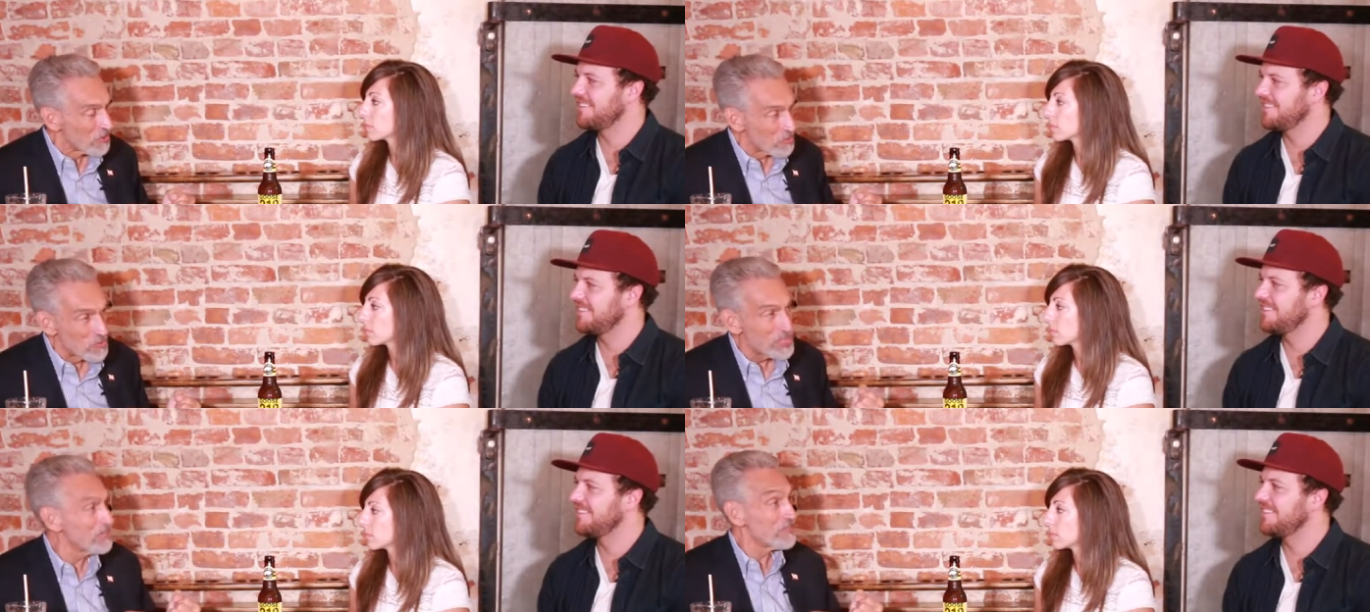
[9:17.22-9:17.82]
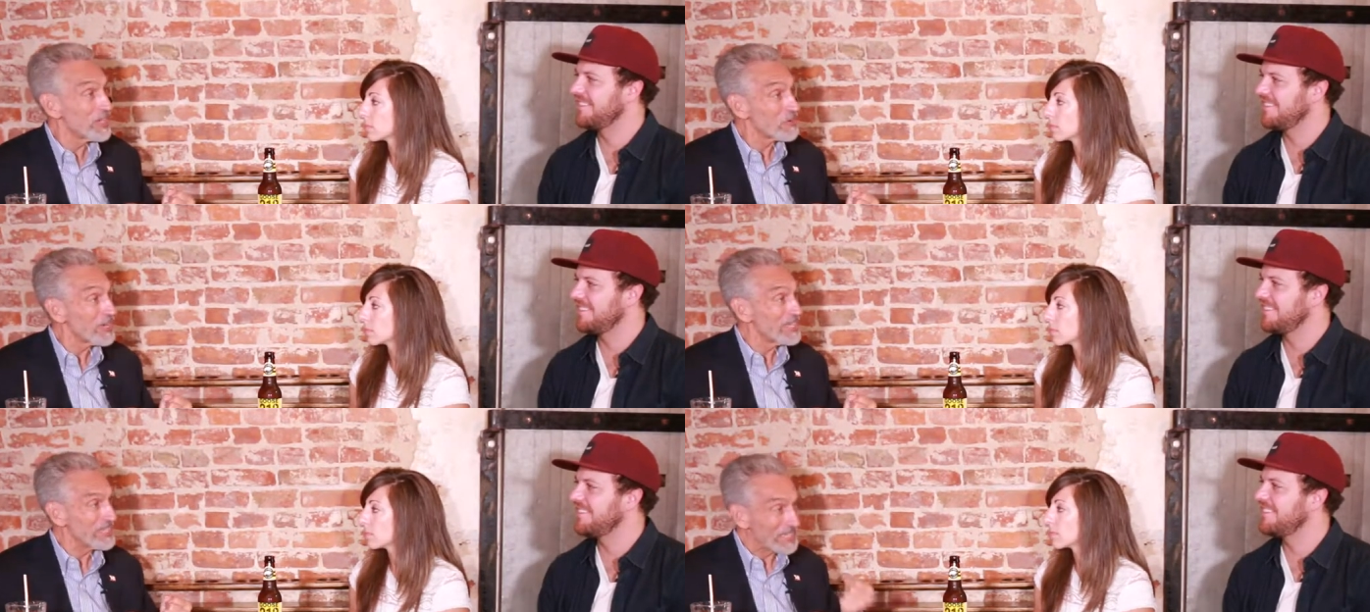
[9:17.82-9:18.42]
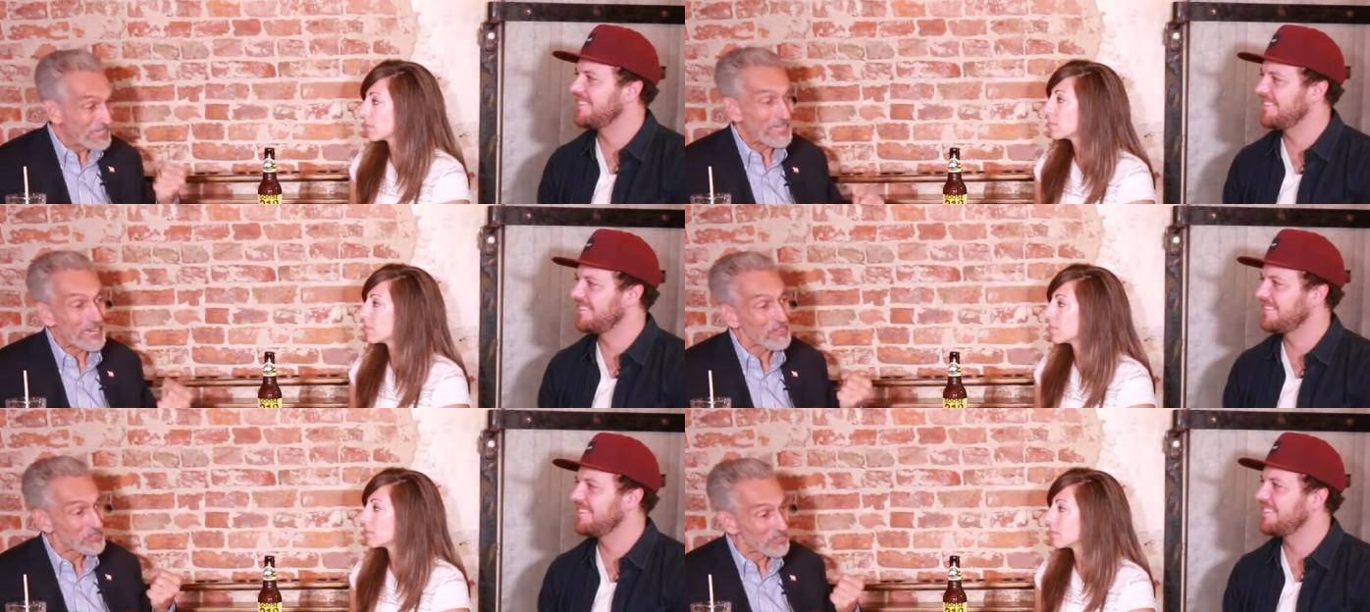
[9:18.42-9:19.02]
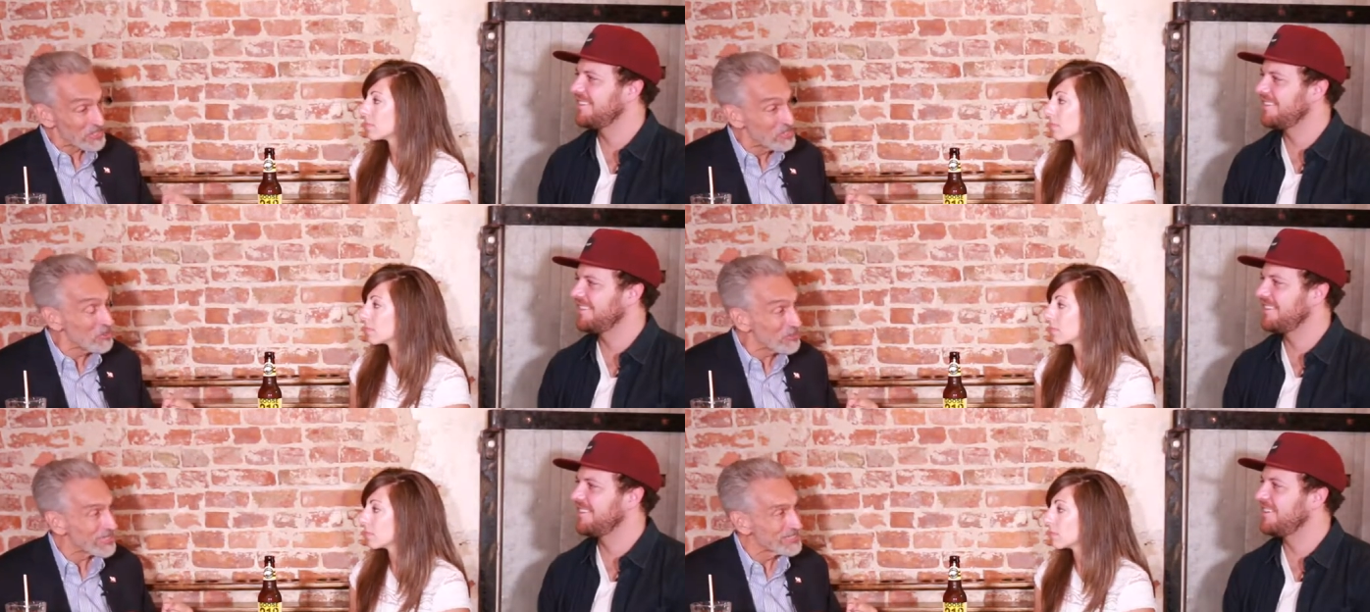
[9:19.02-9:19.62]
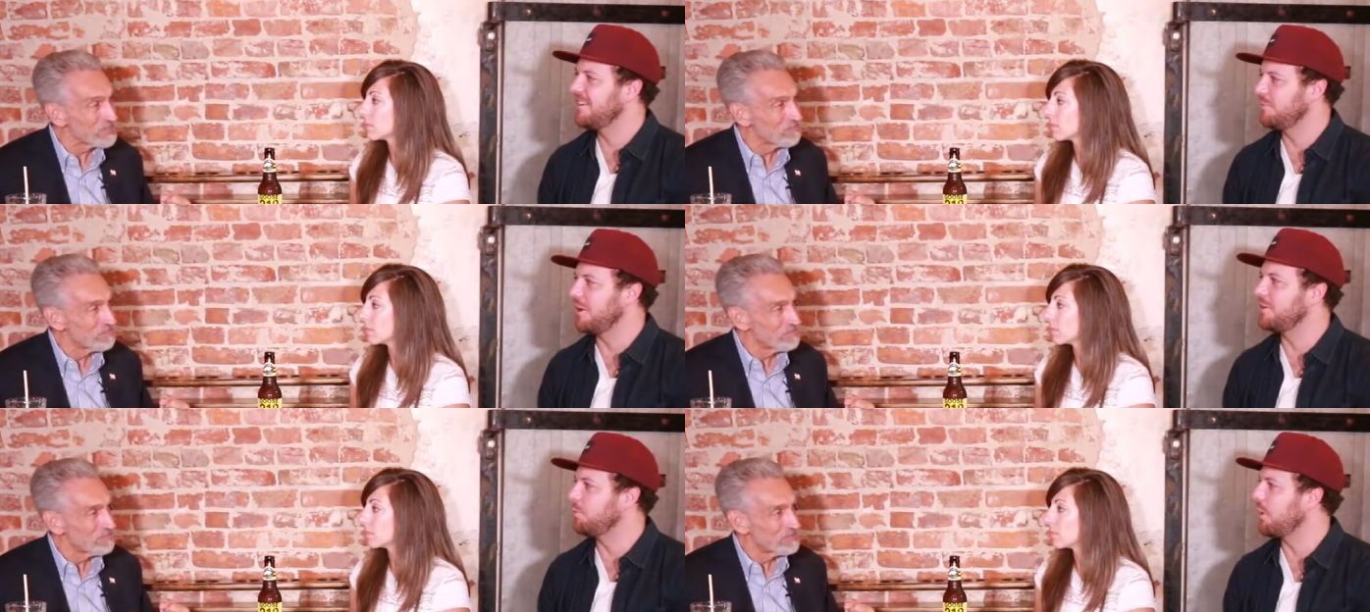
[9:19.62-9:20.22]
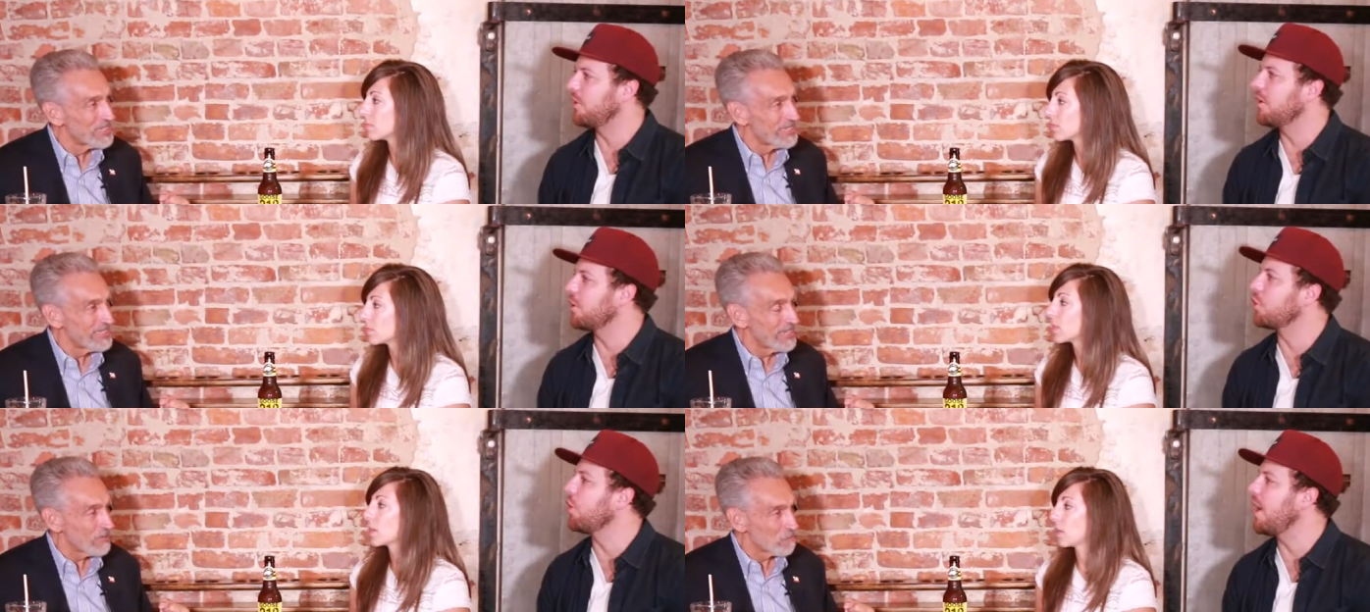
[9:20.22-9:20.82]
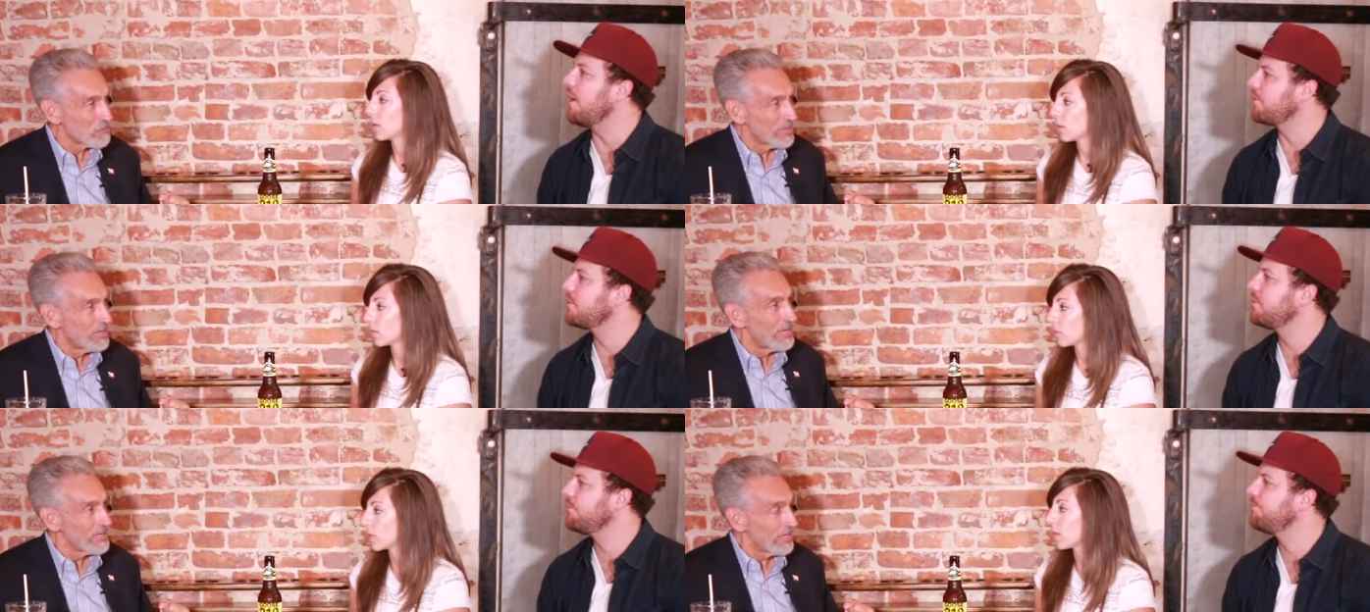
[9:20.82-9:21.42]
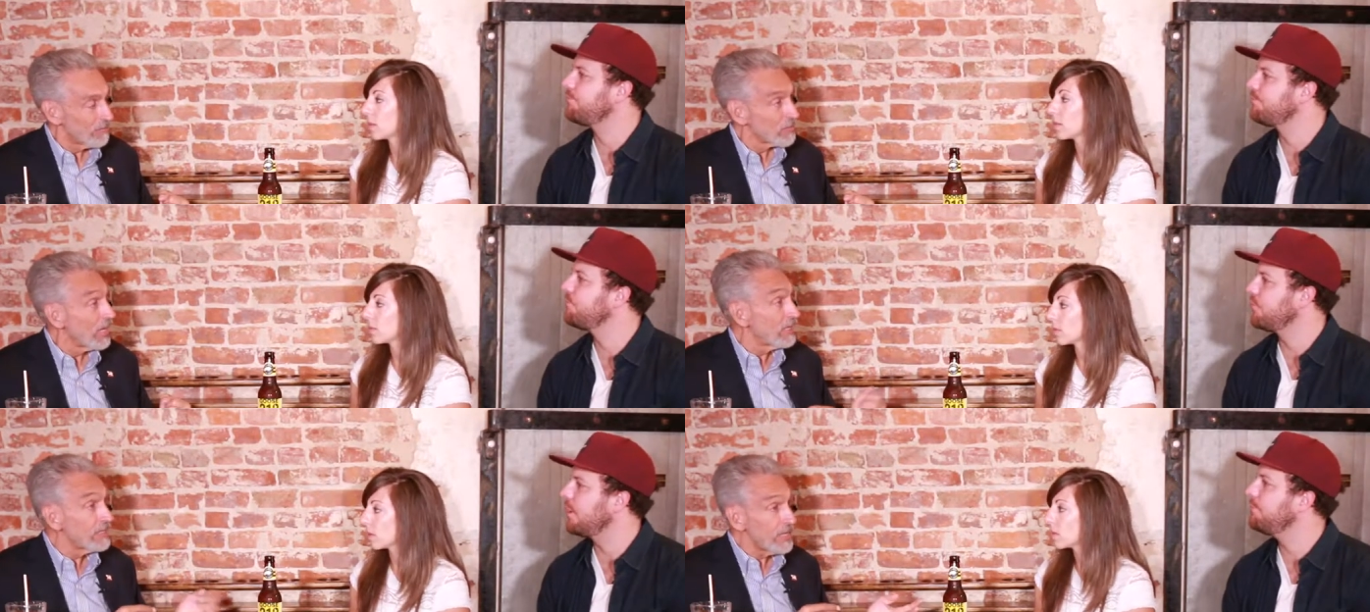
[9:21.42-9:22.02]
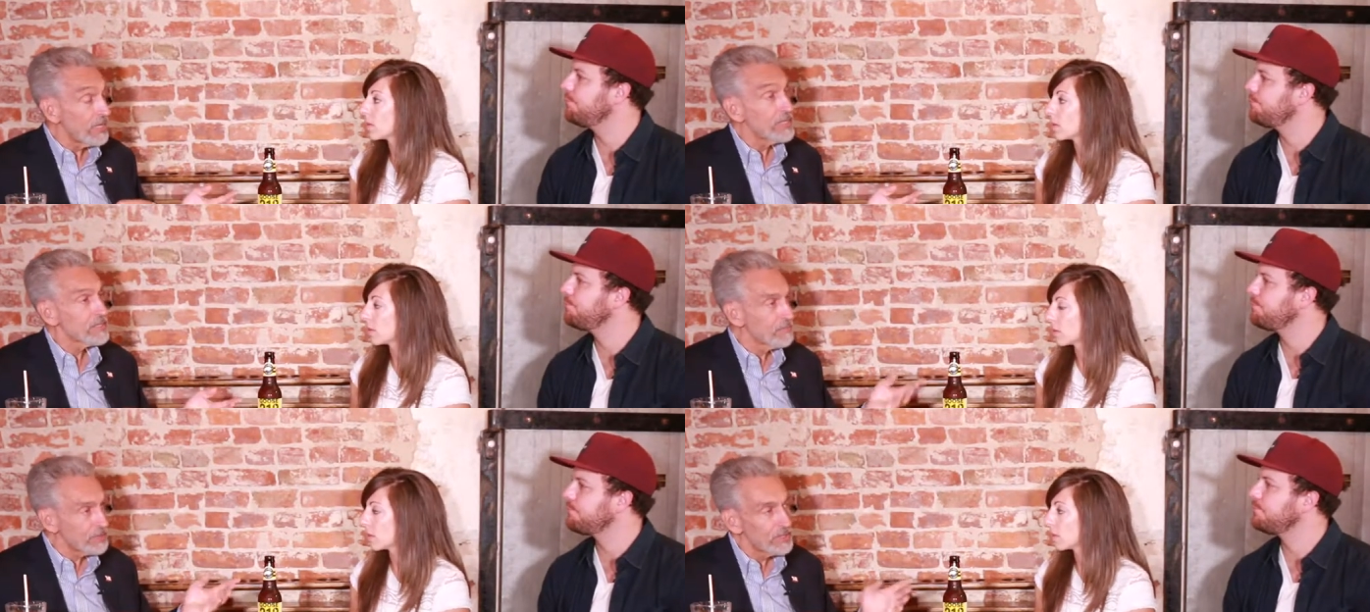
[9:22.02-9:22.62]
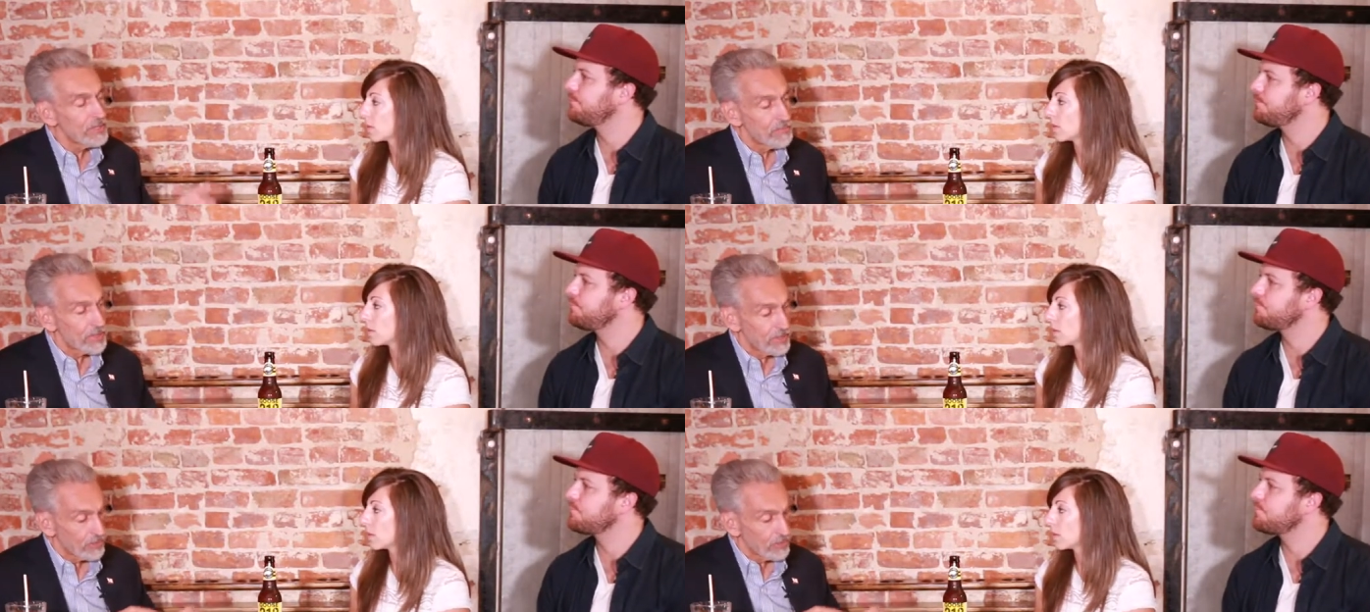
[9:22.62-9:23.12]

Speaker 1: reinvigorate and get out there and do it.
Speaker 2: it makes you better at your yeah. craft.
Speaker 1: Right. Yeah, and in the 80s, let me tell you about